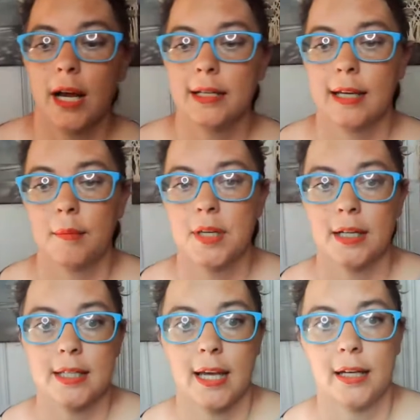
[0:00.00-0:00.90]
nine times out
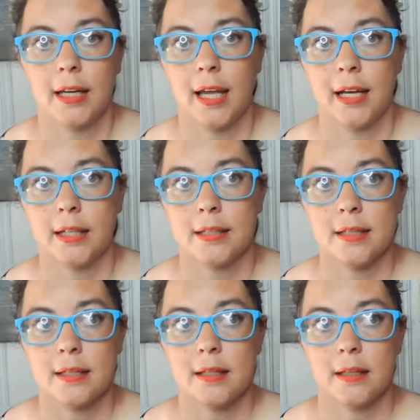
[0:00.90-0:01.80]
of 10, and
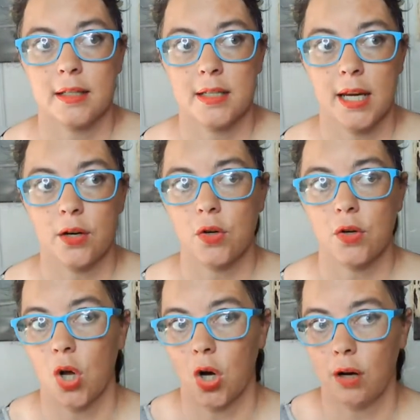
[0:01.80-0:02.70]
it's the
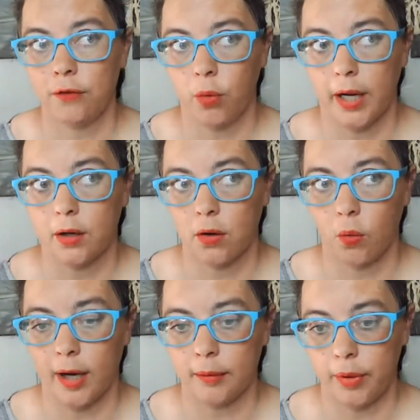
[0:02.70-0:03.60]
standard off white or
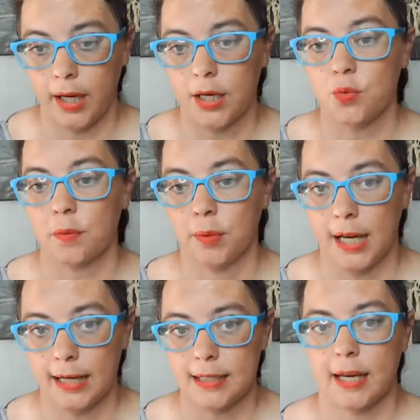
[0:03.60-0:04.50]
white page with
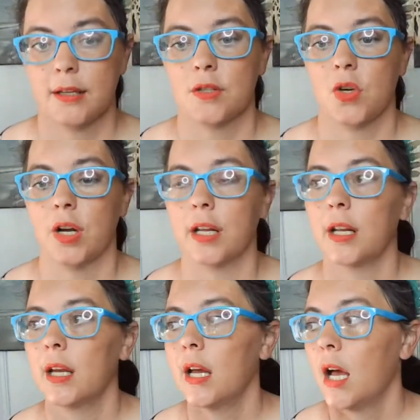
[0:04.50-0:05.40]
black text on it.
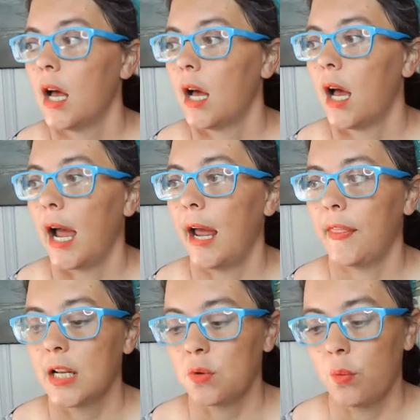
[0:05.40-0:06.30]

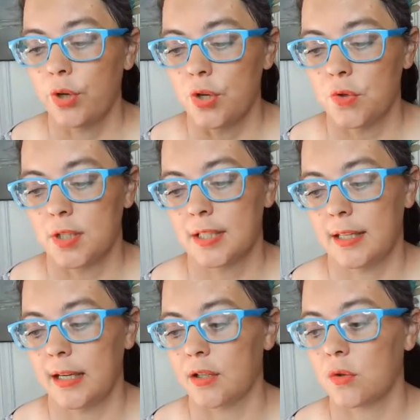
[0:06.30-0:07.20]
And that's what we're used to
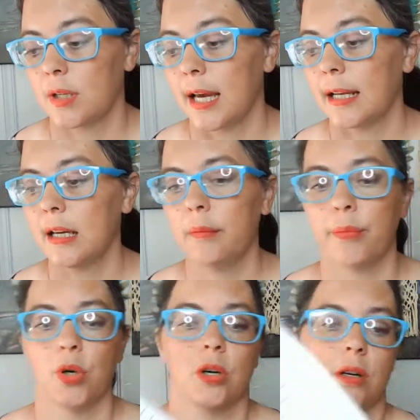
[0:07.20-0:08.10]
seeing. So, getting a
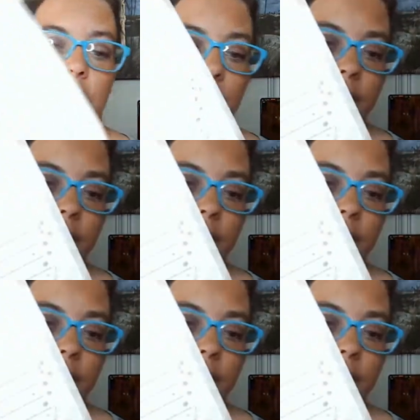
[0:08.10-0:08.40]
book